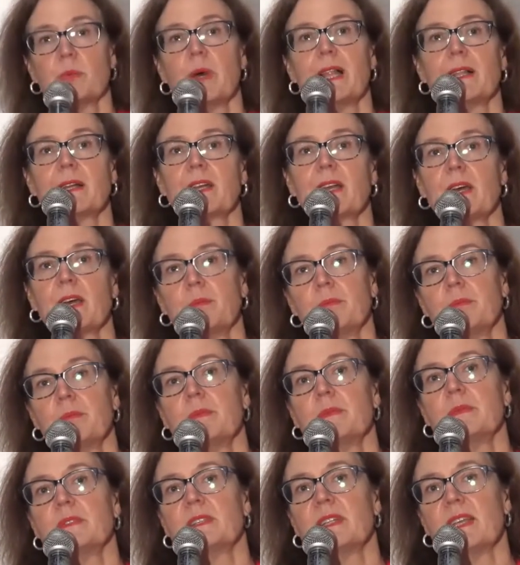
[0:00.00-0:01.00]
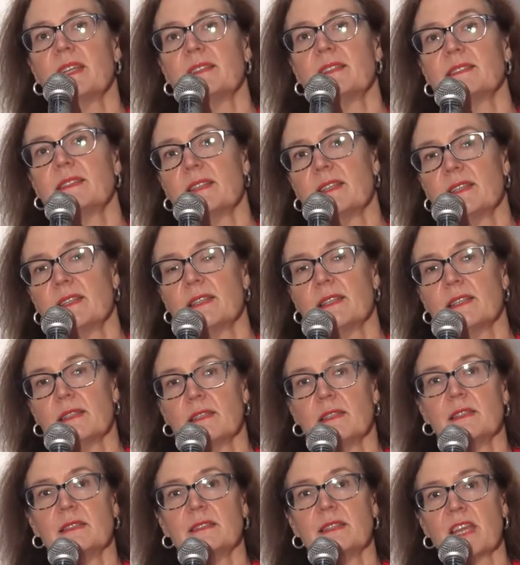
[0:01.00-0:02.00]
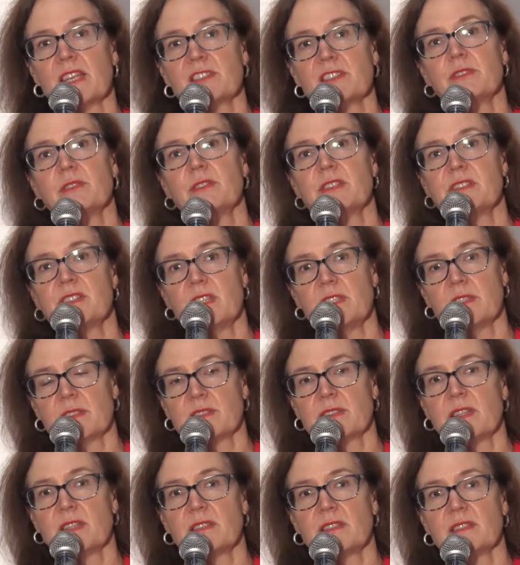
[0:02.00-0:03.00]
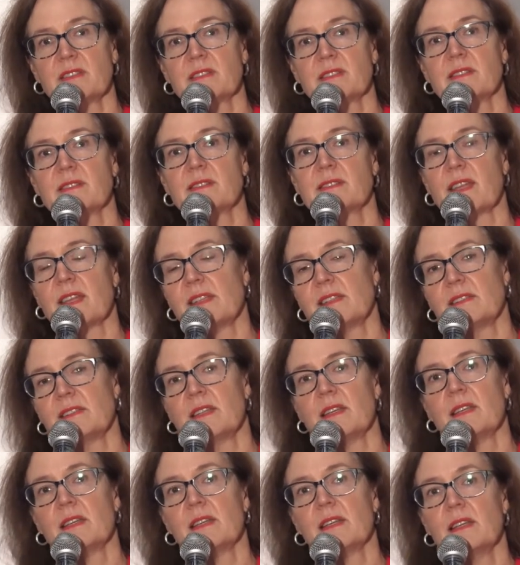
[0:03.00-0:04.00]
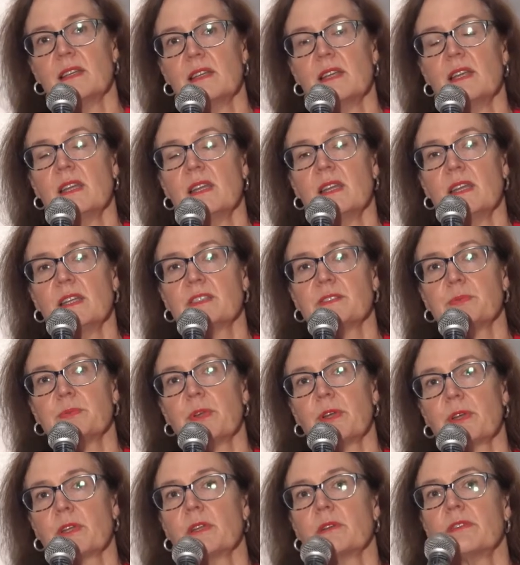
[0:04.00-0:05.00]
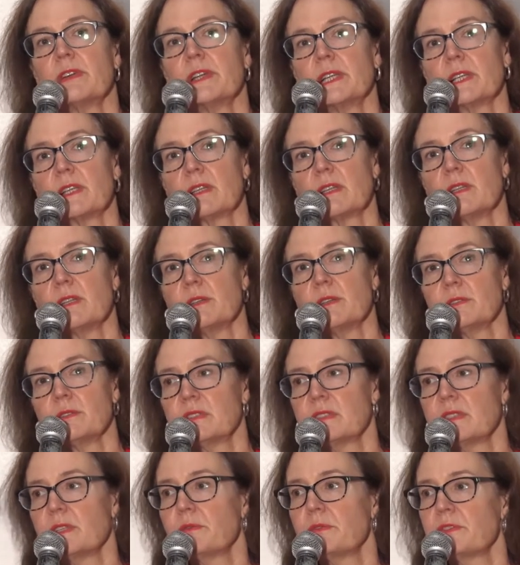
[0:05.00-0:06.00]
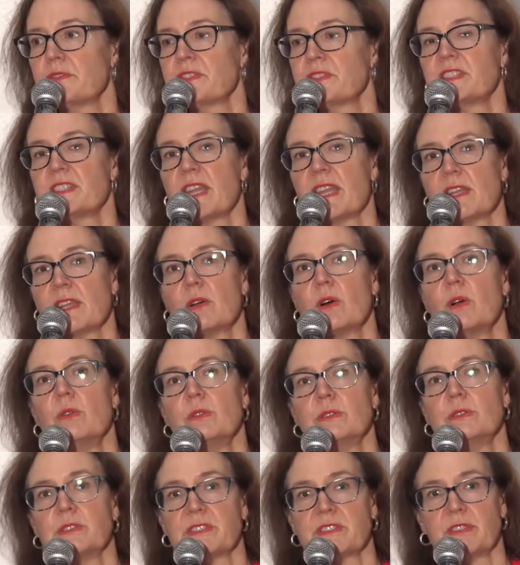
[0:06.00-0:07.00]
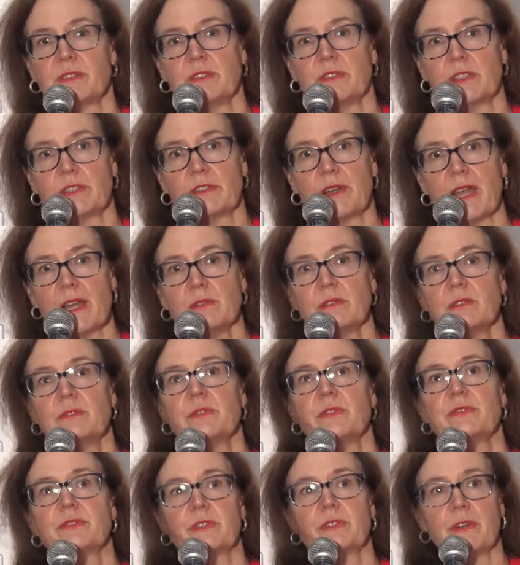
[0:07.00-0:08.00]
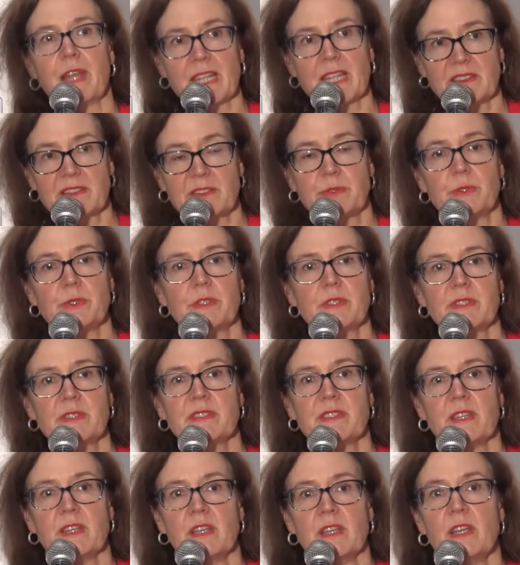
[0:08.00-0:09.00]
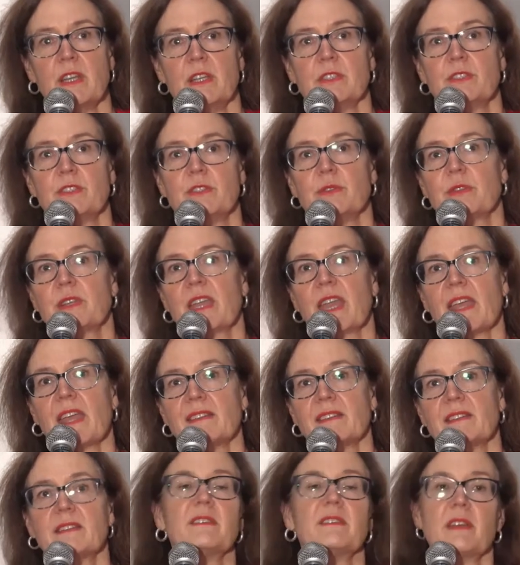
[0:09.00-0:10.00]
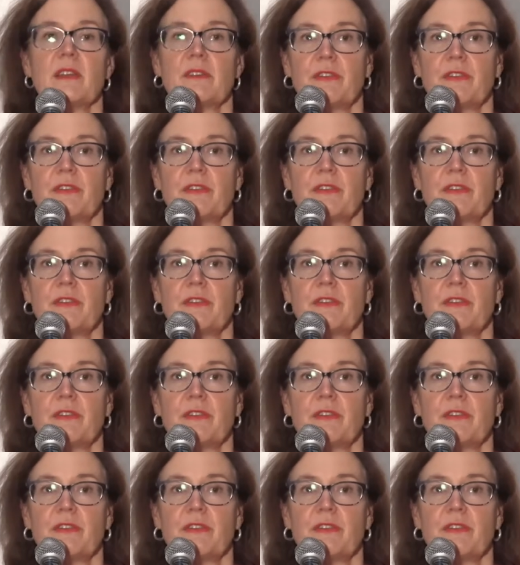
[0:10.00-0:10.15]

welcome that the National Senior Citizen Center is working very closely with stakeholders on the ground, with grassroots, to get